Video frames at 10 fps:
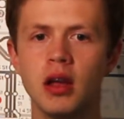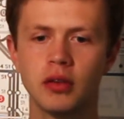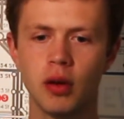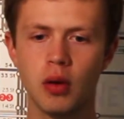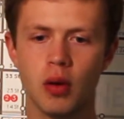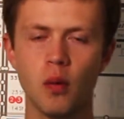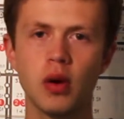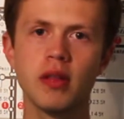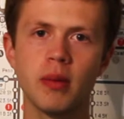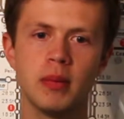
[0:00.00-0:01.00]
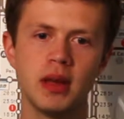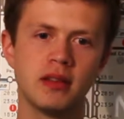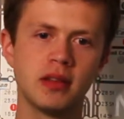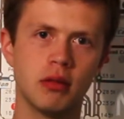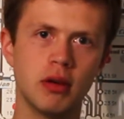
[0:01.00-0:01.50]
So one of them
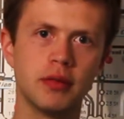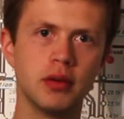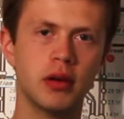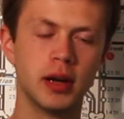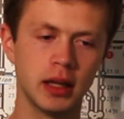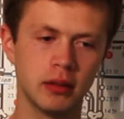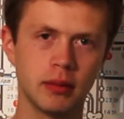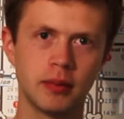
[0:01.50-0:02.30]
is a ref URL.